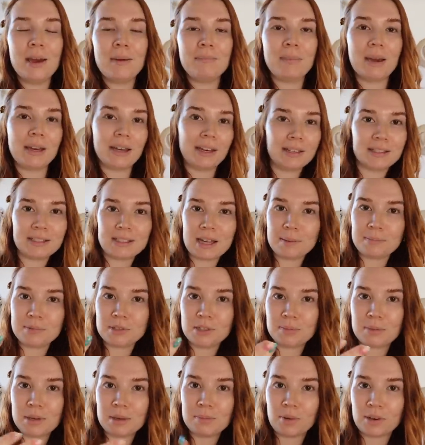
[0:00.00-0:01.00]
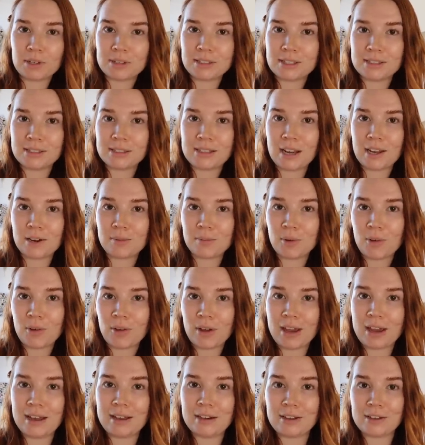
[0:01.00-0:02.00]
making steps to be more sustainable
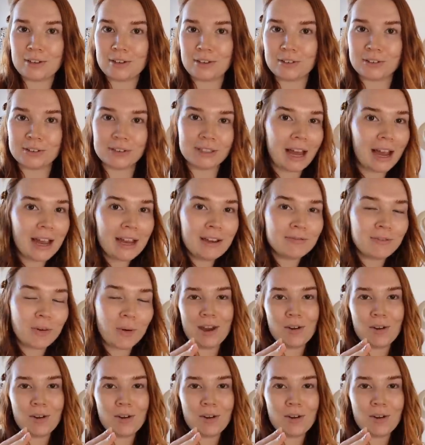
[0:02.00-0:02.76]
in your life.